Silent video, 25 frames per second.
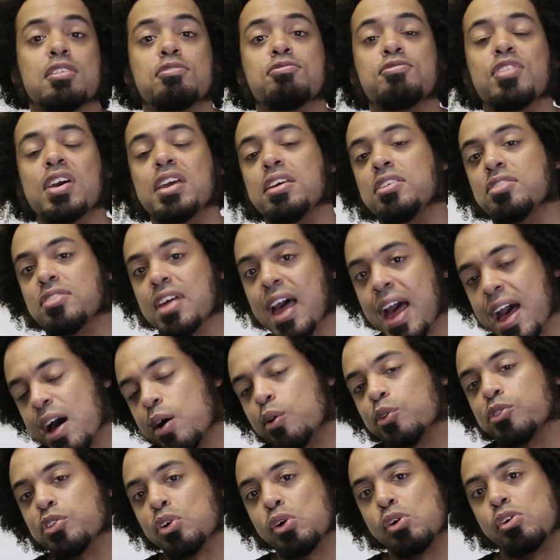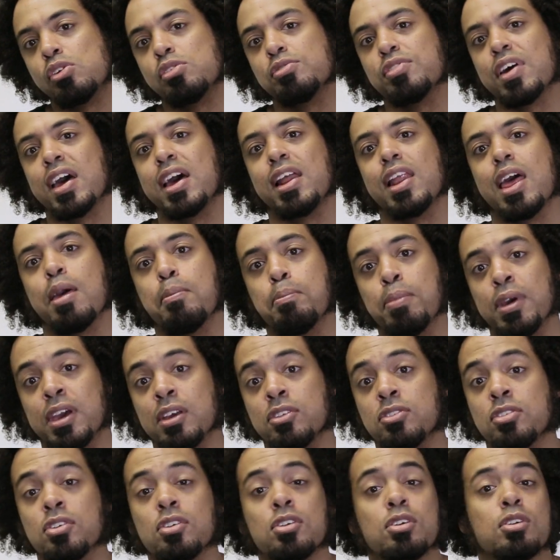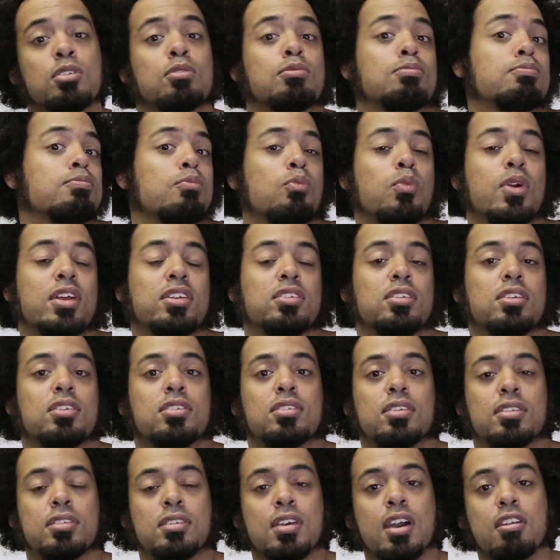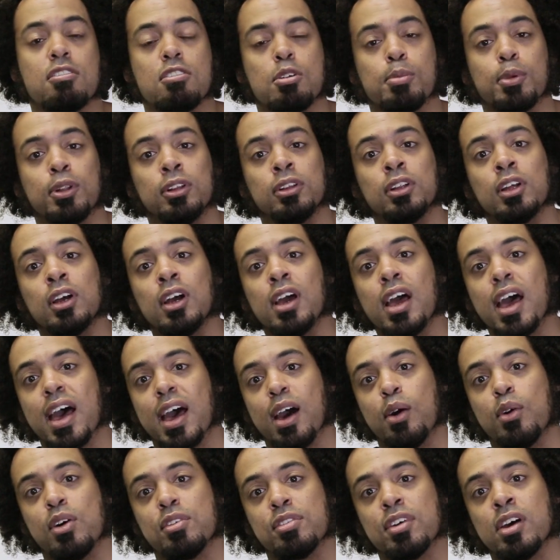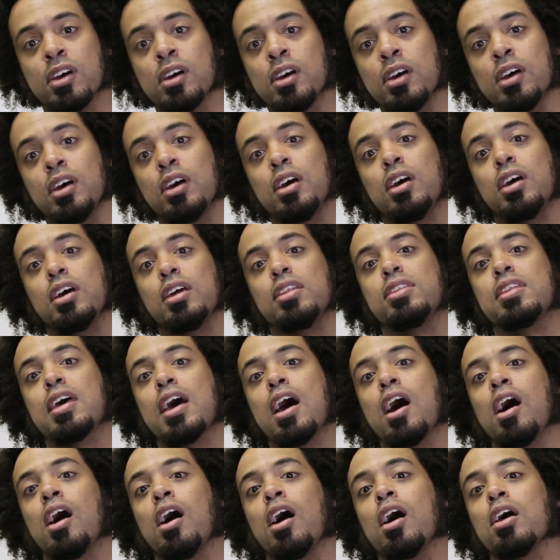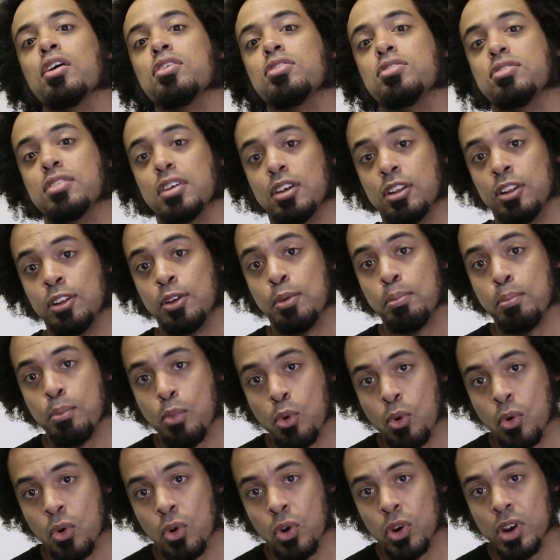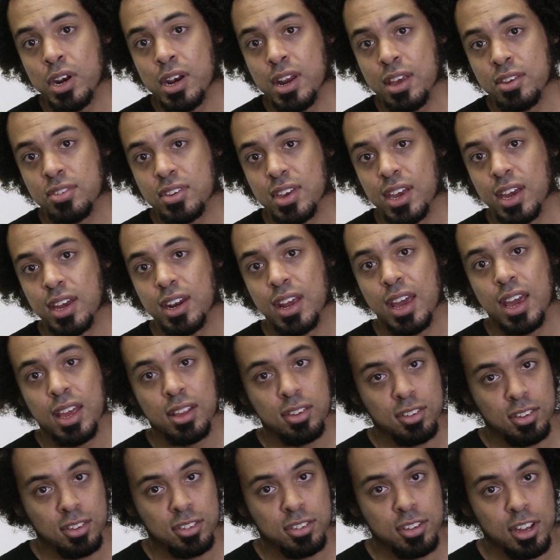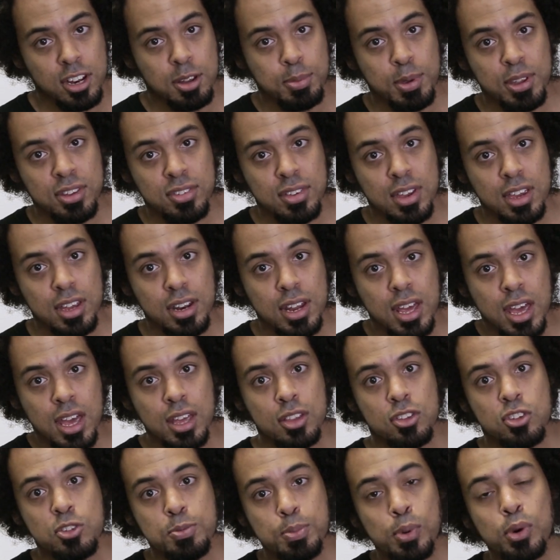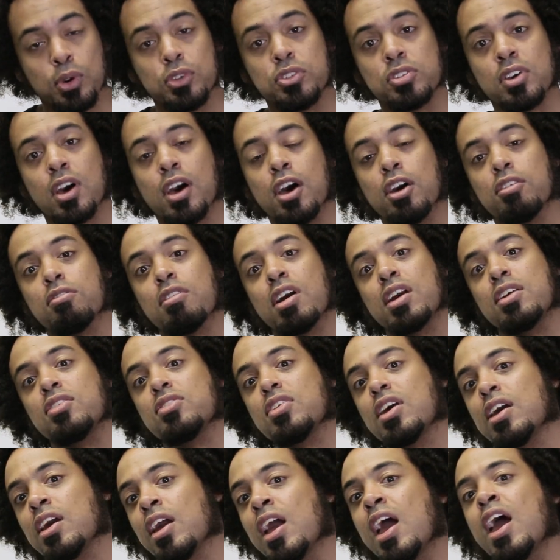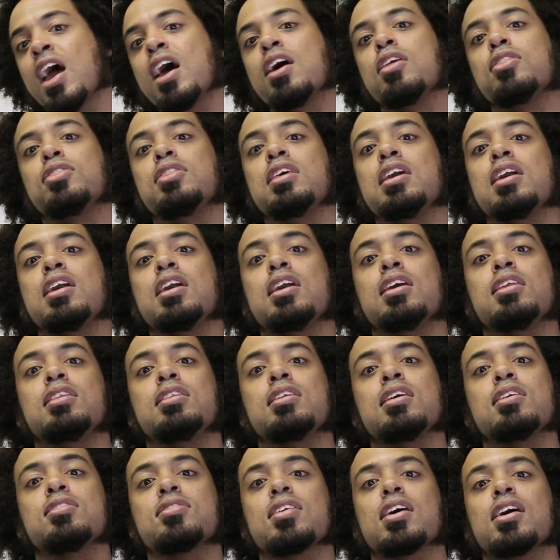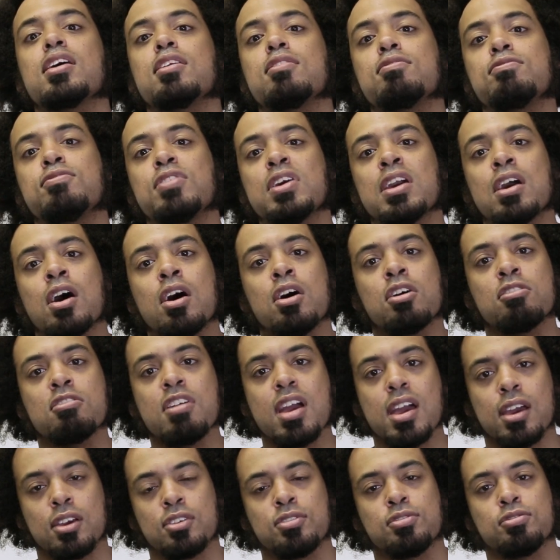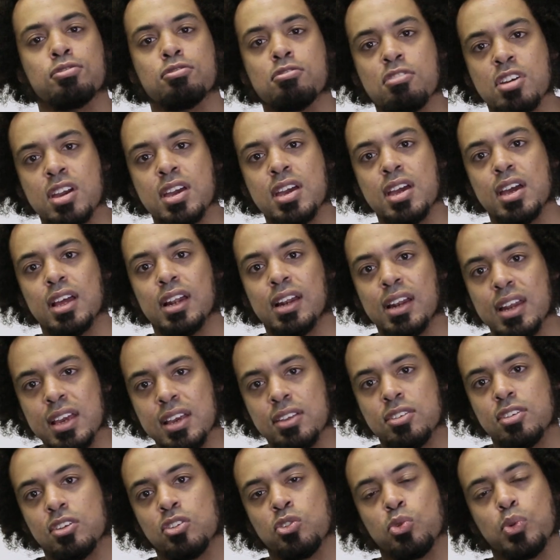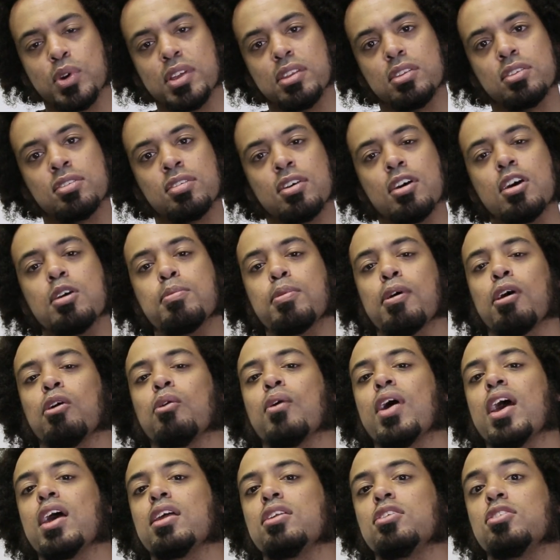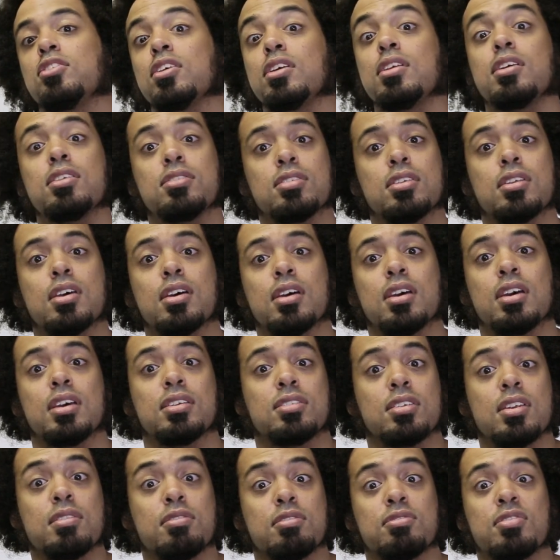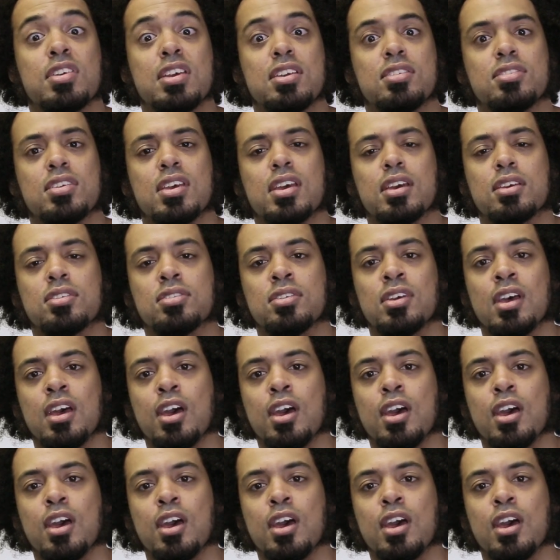phased out of LMP2, which is terrible. However, there are still more Nissan engines going to be seen in sports car racing. The Nissan VRX 3-litre twin-turbo engine, it's another V6,